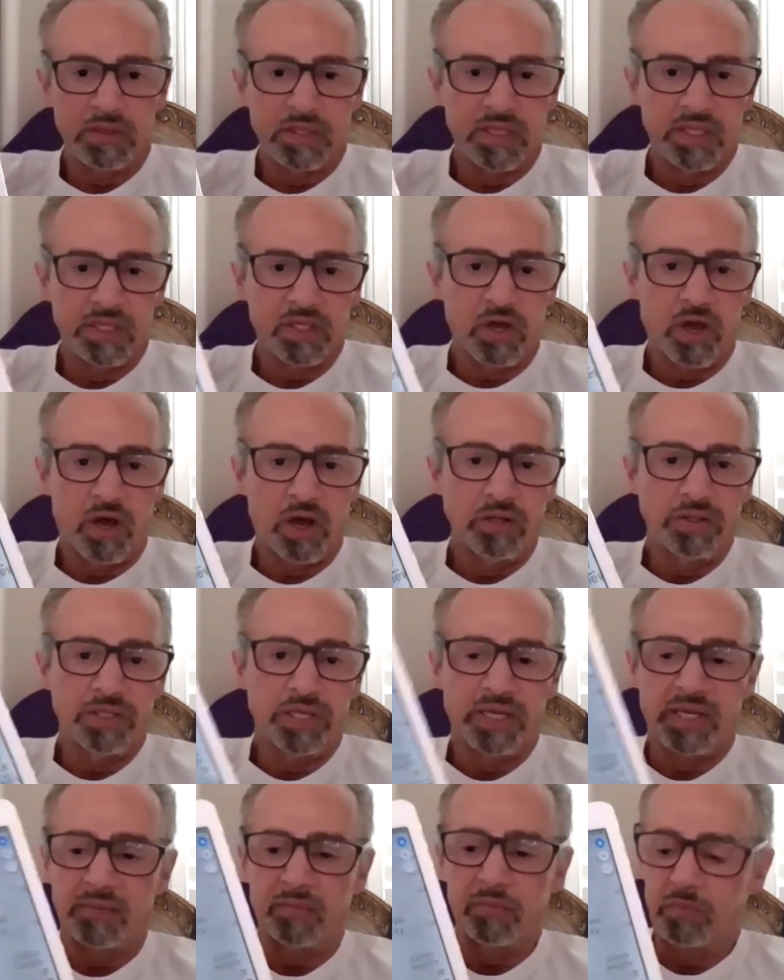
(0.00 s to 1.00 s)
It's called
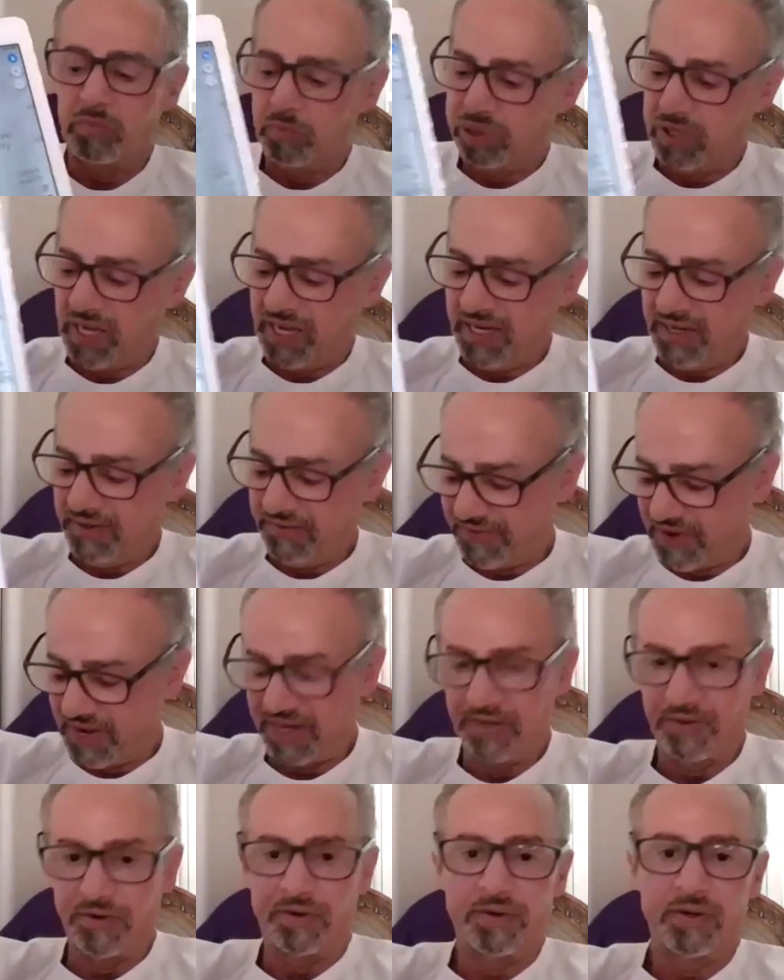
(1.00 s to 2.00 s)
the Plane
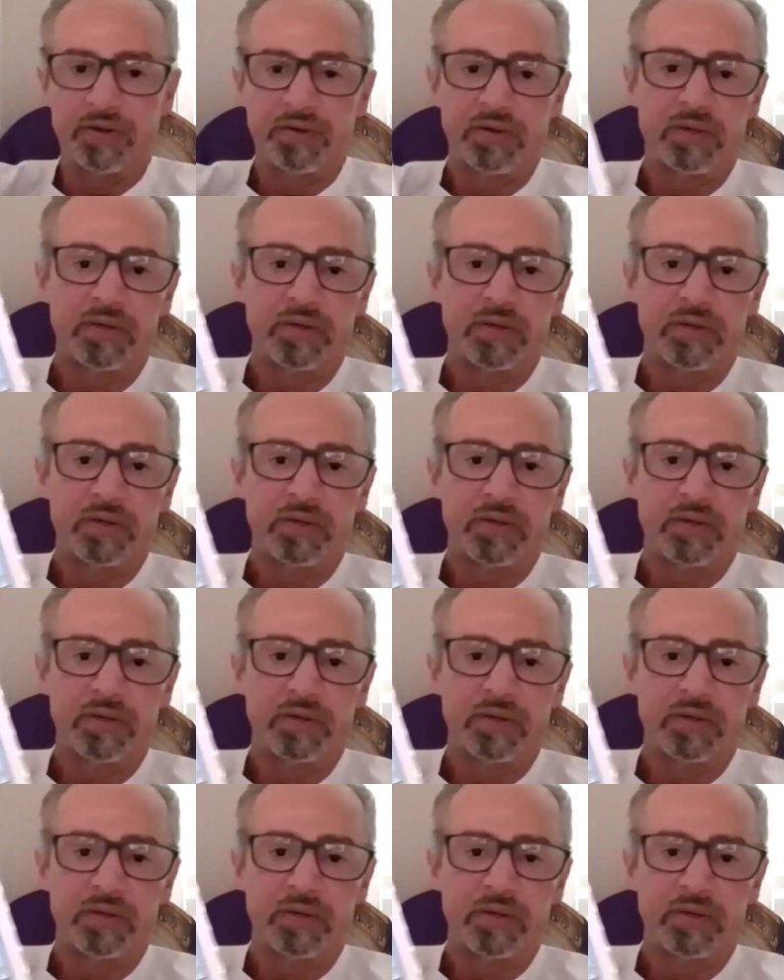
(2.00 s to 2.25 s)
Finder.